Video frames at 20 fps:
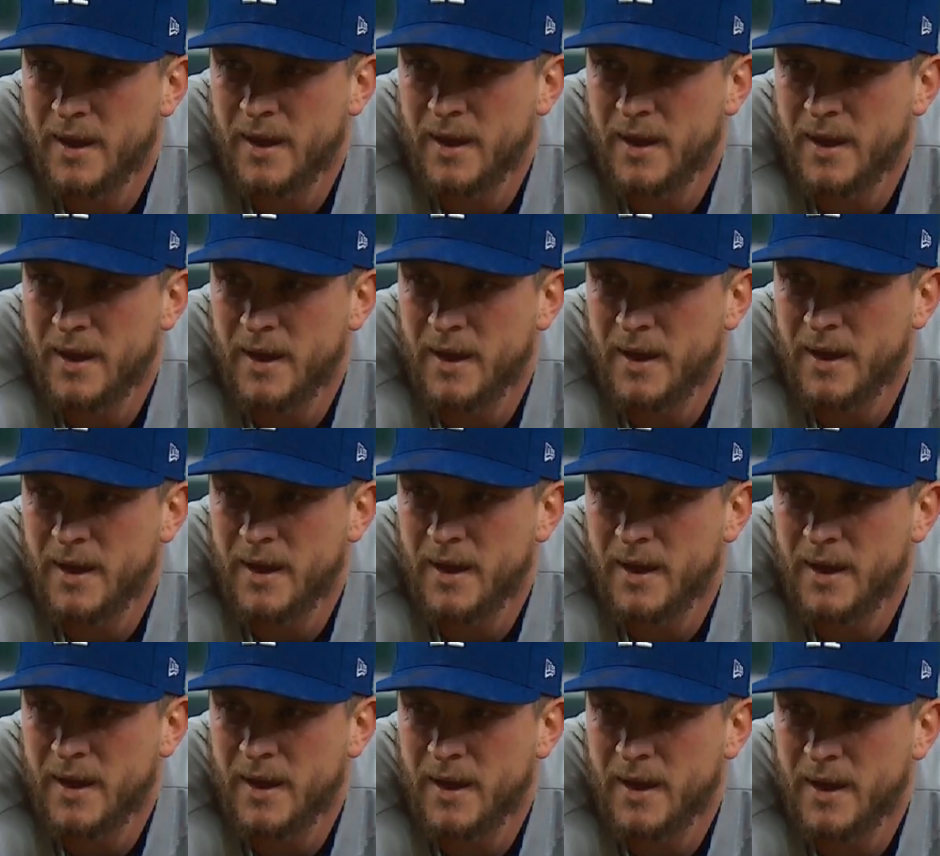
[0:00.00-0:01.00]

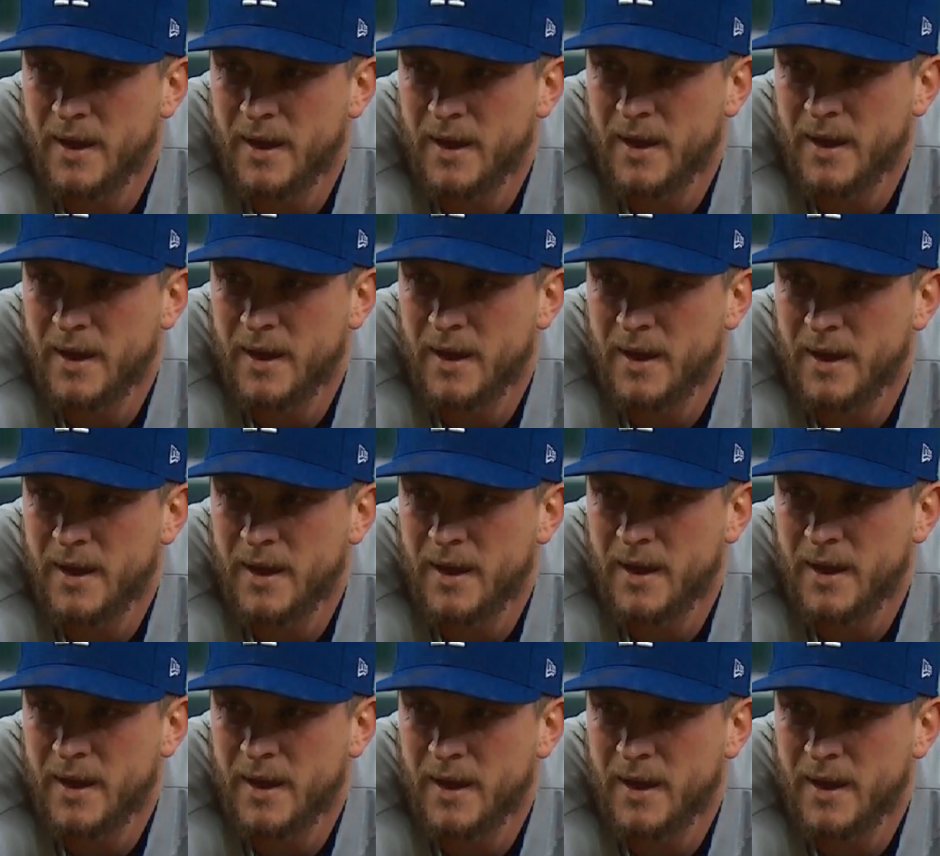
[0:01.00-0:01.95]
[no speech]